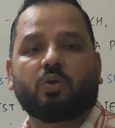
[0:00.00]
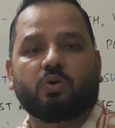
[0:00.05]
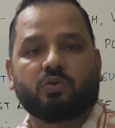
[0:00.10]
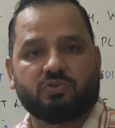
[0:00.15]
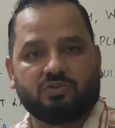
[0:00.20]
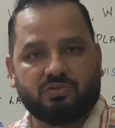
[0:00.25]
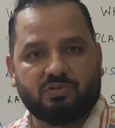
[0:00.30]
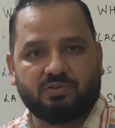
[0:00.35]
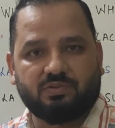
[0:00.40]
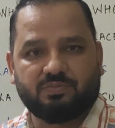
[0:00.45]

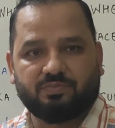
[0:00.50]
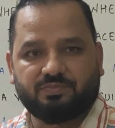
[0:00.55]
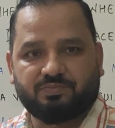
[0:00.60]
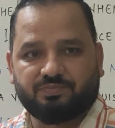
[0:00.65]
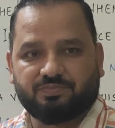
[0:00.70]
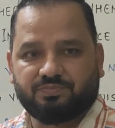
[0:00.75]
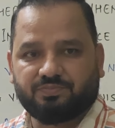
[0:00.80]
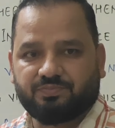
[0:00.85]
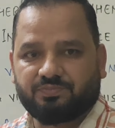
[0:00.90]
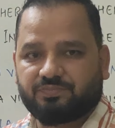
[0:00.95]
clause.
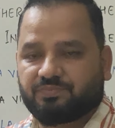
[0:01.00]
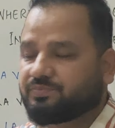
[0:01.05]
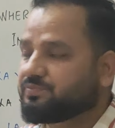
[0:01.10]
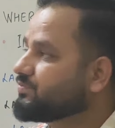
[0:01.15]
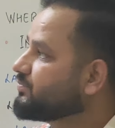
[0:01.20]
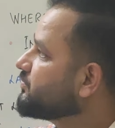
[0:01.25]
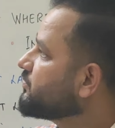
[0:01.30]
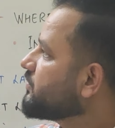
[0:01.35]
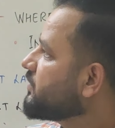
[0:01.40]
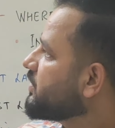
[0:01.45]

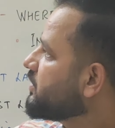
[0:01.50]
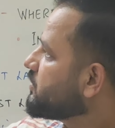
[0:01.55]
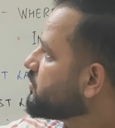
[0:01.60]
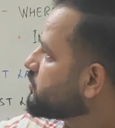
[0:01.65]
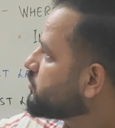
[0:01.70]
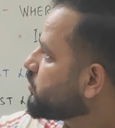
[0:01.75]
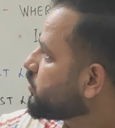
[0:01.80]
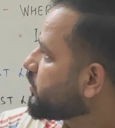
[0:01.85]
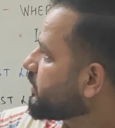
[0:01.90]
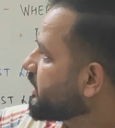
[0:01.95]

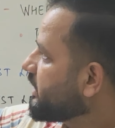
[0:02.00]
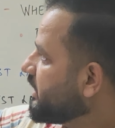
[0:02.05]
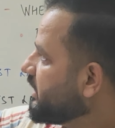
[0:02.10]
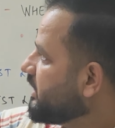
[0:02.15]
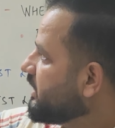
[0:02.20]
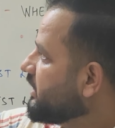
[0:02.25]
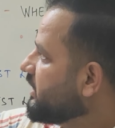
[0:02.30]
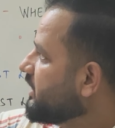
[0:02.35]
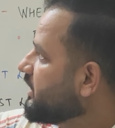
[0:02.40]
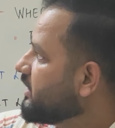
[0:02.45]
So
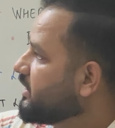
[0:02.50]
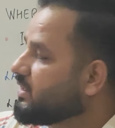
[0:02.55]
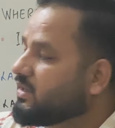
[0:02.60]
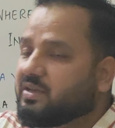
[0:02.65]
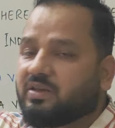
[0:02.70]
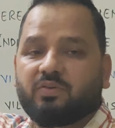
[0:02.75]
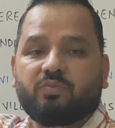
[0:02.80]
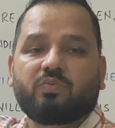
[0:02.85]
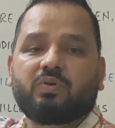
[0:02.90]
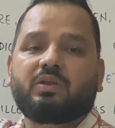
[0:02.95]
qui
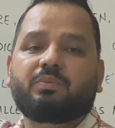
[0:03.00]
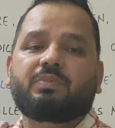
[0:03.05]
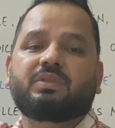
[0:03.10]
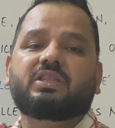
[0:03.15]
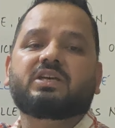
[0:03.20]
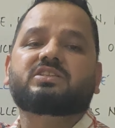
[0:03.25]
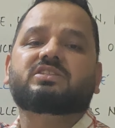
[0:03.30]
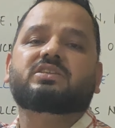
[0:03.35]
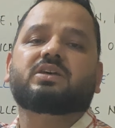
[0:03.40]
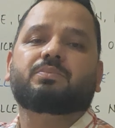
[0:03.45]
will
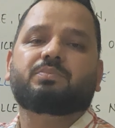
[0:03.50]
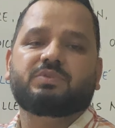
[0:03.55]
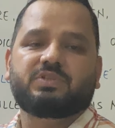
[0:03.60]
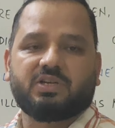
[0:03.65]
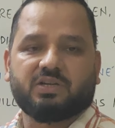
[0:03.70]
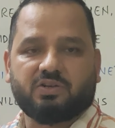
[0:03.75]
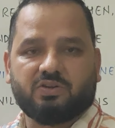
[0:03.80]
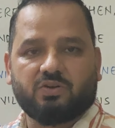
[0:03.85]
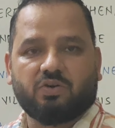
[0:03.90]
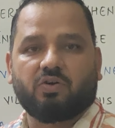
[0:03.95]
be the
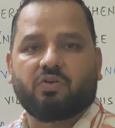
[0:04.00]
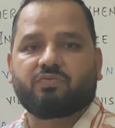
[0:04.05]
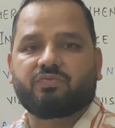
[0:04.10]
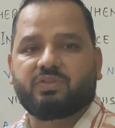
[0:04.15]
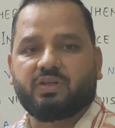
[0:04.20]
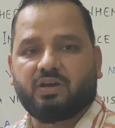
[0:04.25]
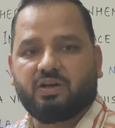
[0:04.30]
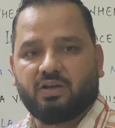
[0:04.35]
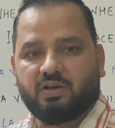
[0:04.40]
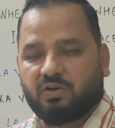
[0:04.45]
subject
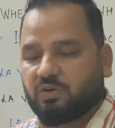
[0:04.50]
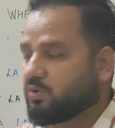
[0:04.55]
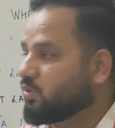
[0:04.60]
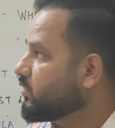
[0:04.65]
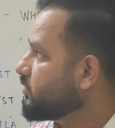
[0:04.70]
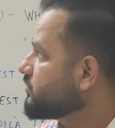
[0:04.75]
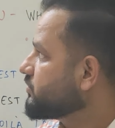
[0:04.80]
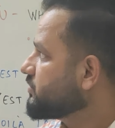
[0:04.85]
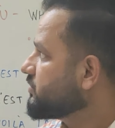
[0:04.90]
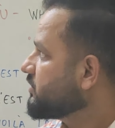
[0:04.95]
of the
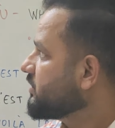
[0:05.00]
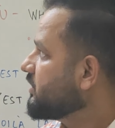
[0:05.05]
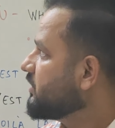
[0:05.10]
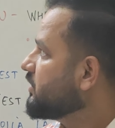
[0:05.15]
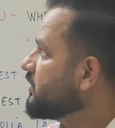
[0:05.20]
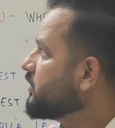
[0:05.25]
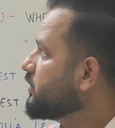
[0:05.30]
clause.